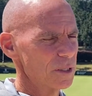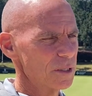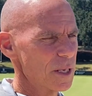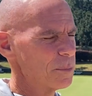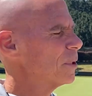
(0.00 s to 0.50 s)

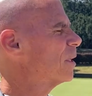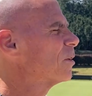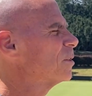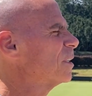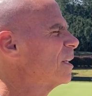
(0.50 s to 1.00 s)
They play
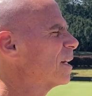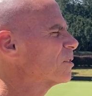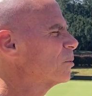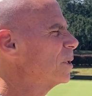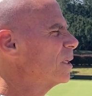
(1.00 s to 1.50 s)
early
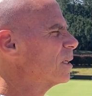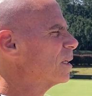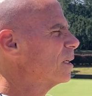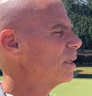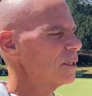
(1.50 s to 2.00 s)
next week,
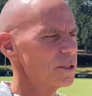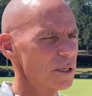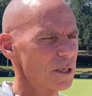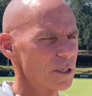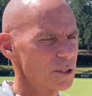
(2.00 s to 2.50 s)
and
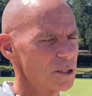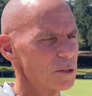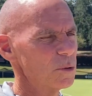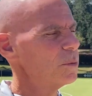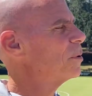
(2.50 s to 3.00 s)
she
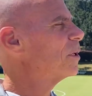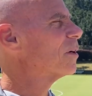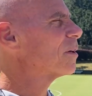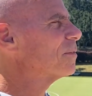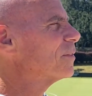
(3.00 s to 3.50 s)
will be
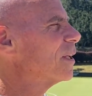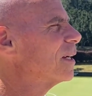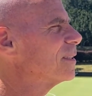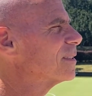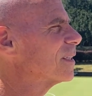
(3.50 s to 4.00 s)
on a
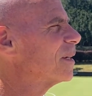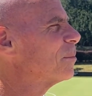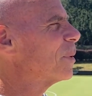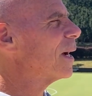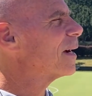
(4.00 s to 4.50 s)
flight to
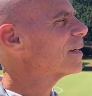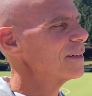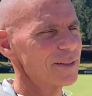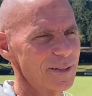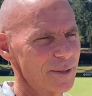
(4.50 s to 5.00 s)
get back
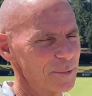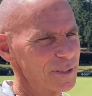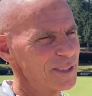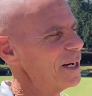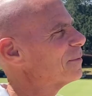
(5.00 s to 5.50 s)

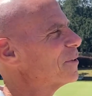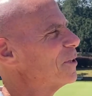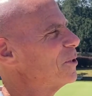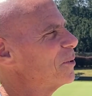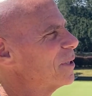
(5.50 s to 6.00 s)
in time for
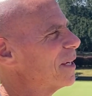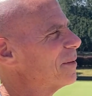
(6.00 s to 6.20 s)
the Duke game.